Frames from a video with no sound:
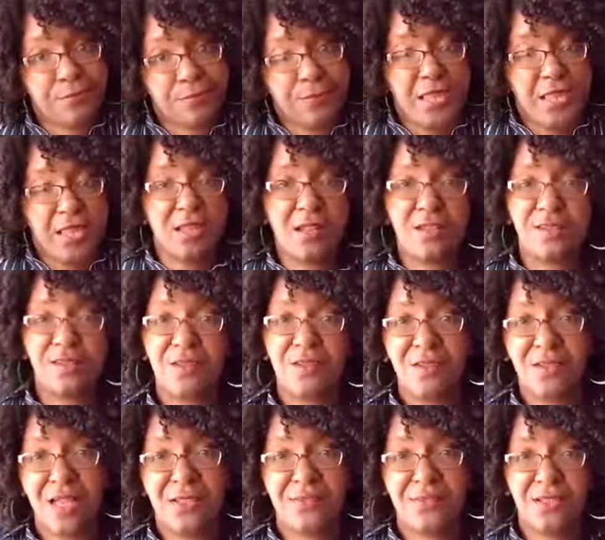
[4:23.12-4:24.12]
you can also
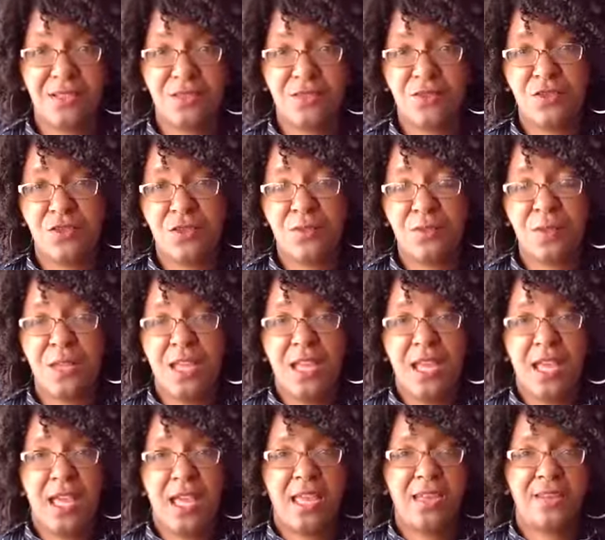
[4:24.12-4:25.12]
go live on YouTube.
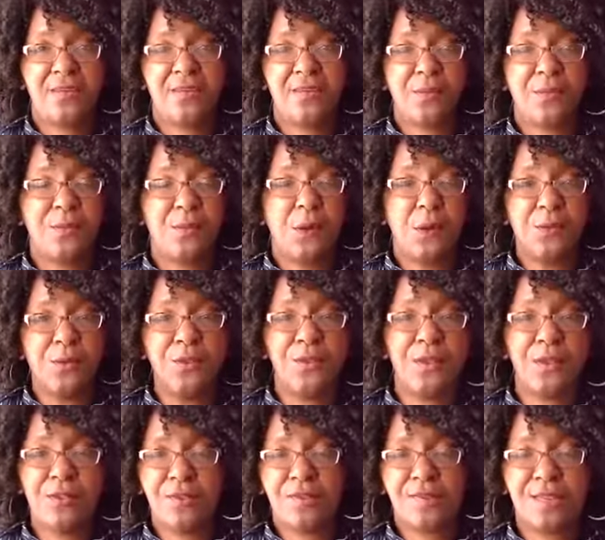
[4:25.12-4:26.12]
Both of
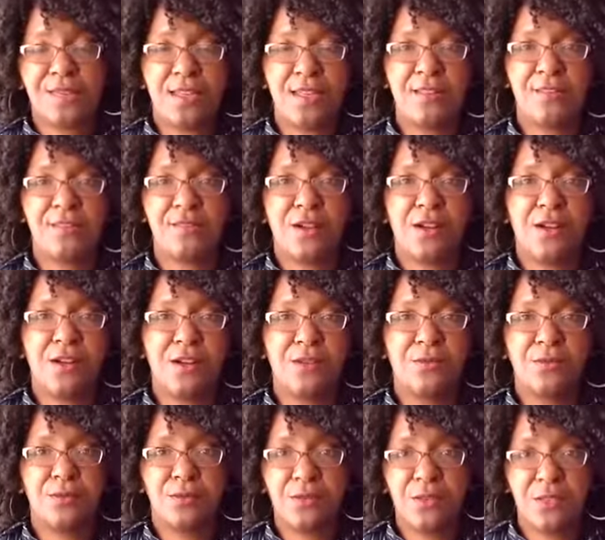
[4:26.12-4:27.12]
those things
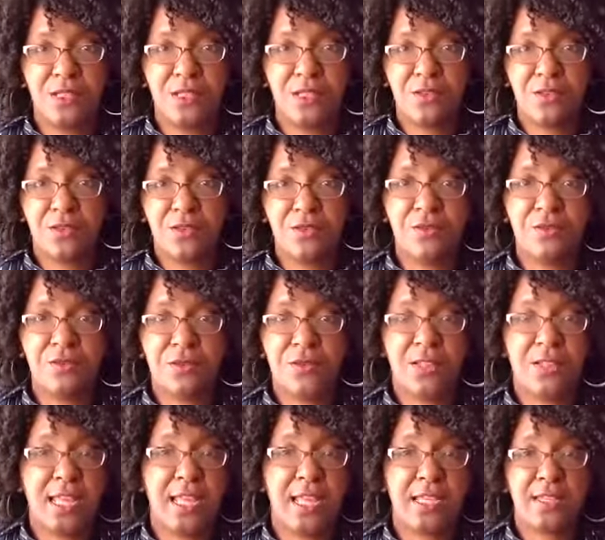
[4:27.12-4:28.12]
are really useful.
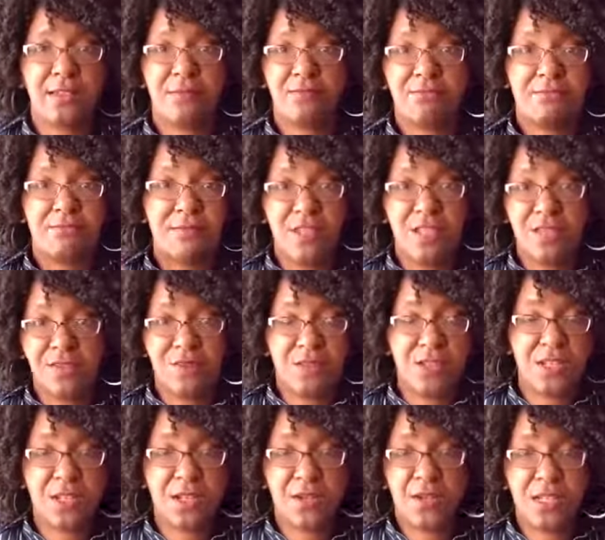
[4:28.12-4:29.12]
Like, this
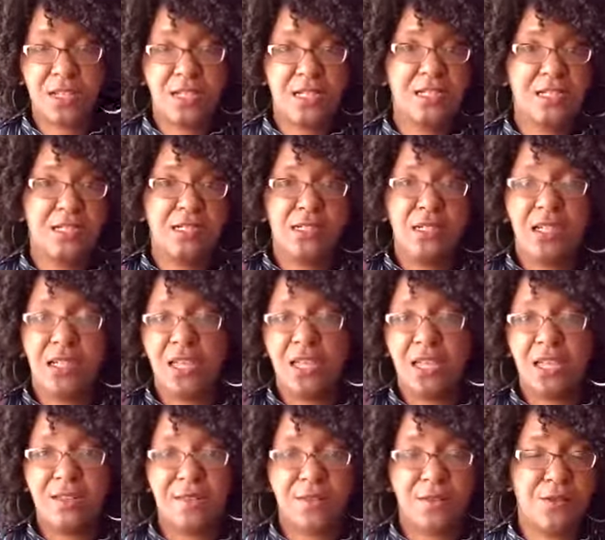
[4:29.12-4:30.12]
video here
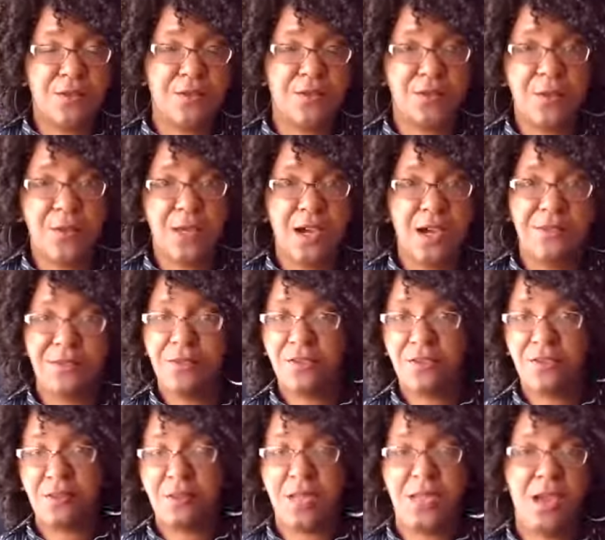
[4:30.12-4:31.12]
is going to be helpful
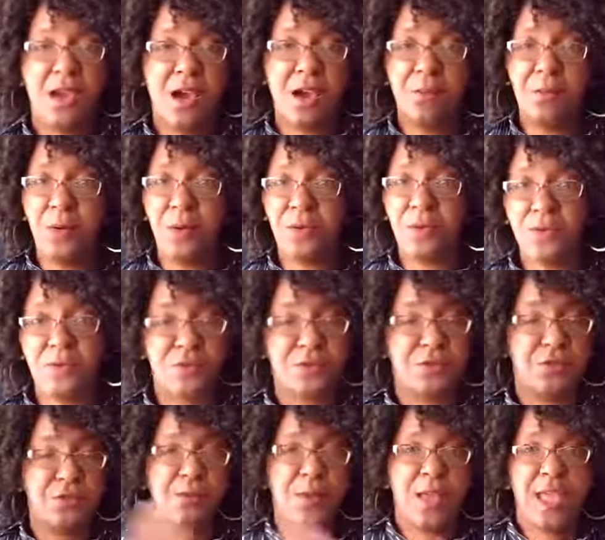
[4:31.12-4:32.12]
to me on both
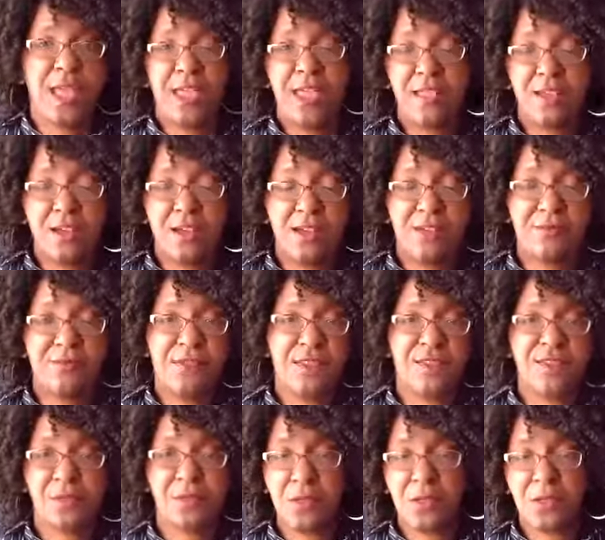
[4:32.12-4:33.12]
YouTube and on
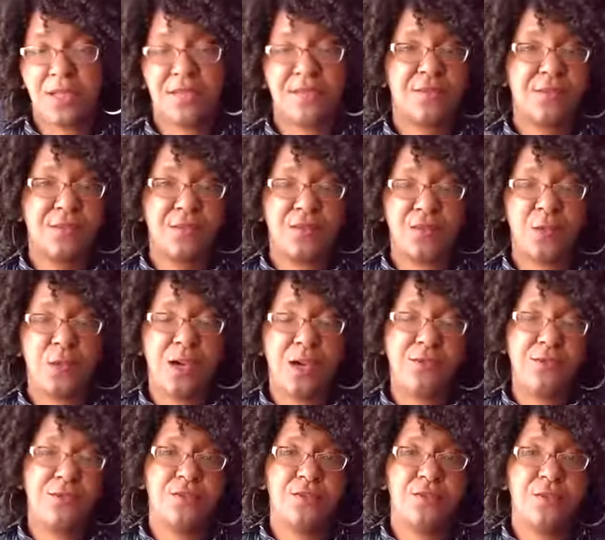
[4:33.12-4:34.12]
Facebook. It's going to be
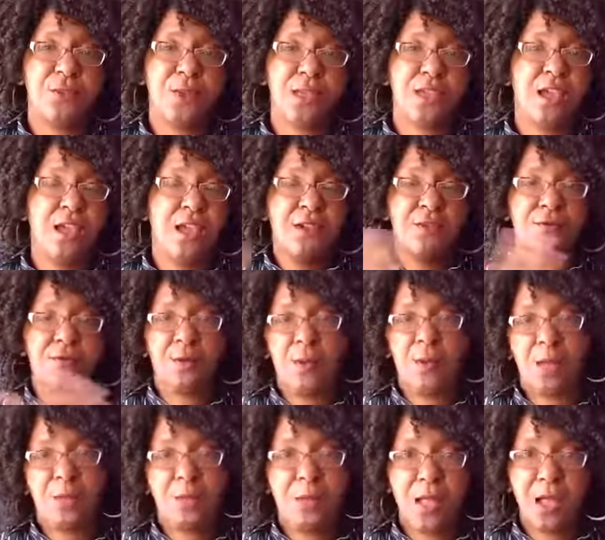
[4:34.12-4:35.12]
helpful to me for
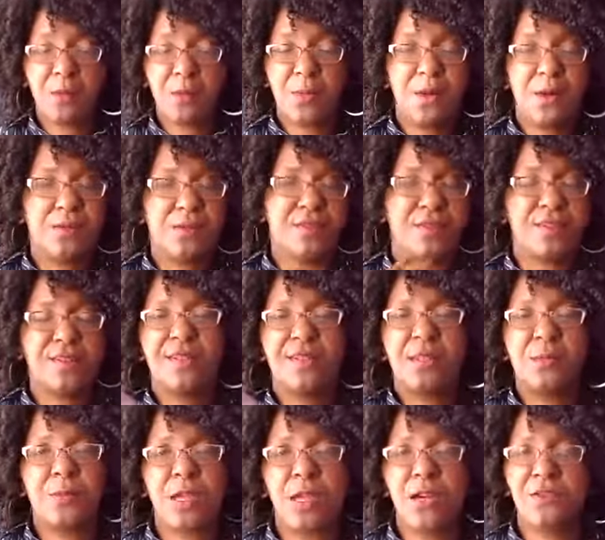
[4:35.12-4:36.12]
my blog posts. It's
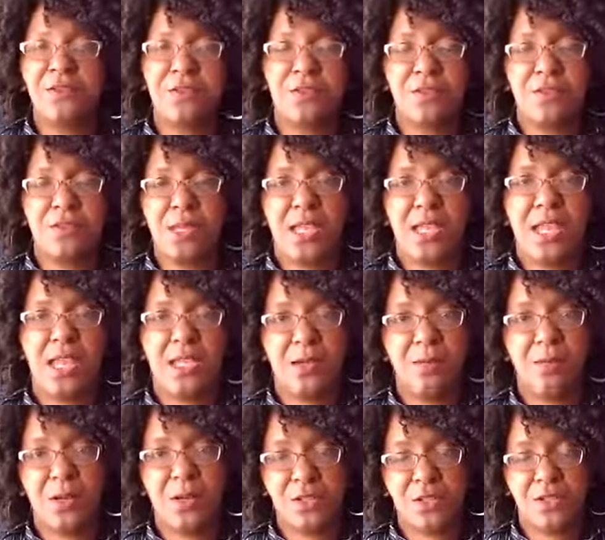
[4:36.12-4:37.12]
going to be helpful to me in a
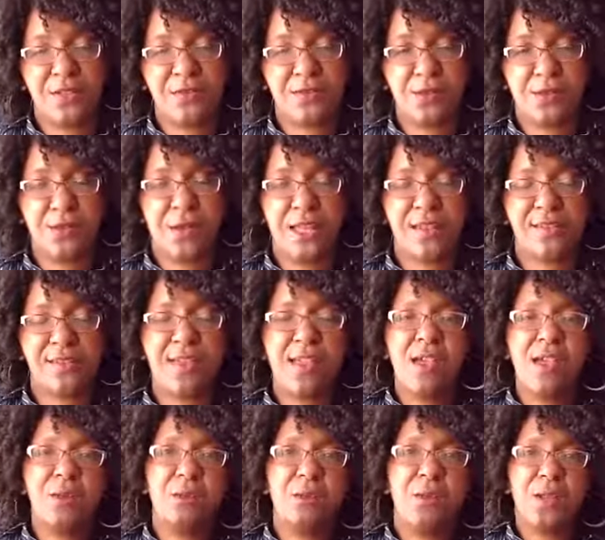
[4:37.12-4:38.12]
bunch of different ways,
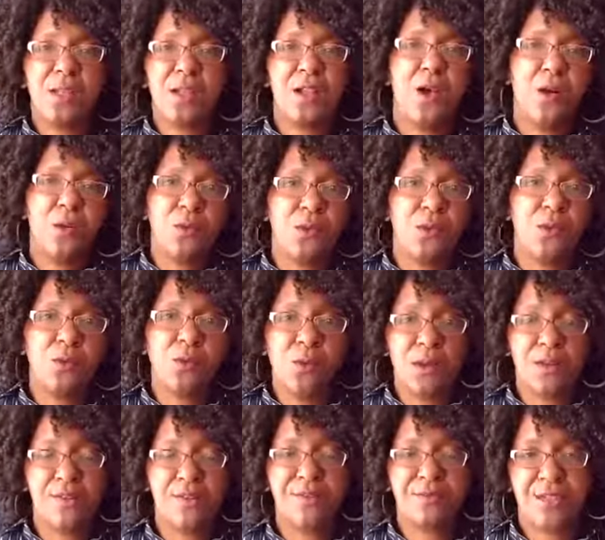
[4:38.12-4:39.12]
but it only
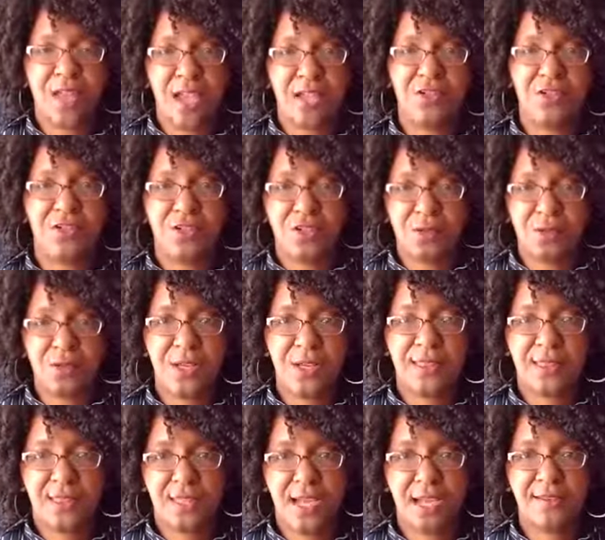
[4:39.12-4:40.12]
works if I actually
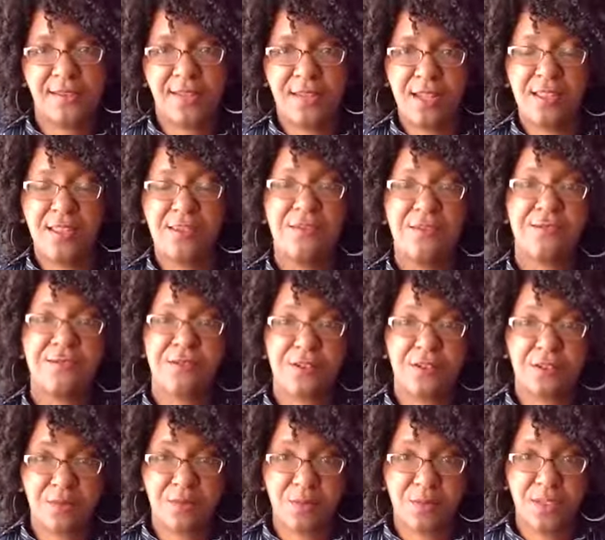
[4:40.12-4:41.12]
create the content in the
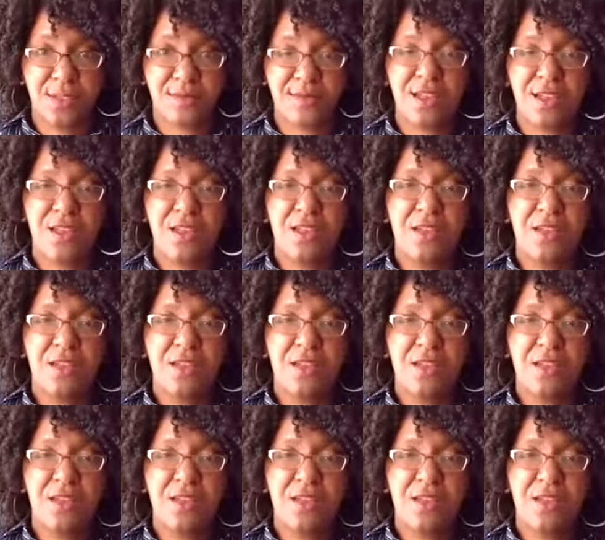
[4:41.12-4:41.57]
first place.